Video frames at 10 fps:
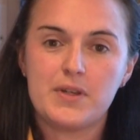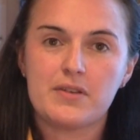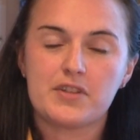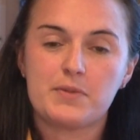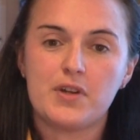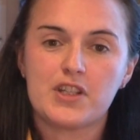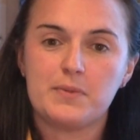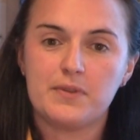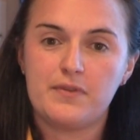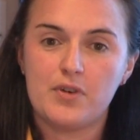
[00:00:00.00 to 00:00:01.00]
We are
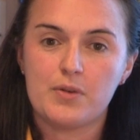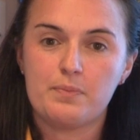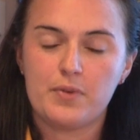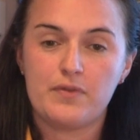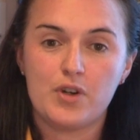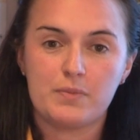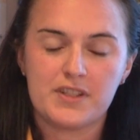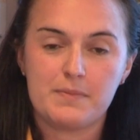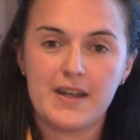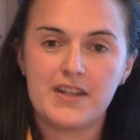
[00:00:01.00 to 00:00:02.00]
responsible for
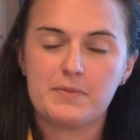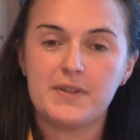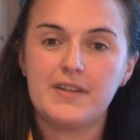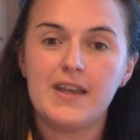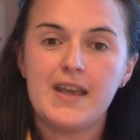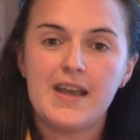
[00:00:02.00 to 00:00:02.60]
performance management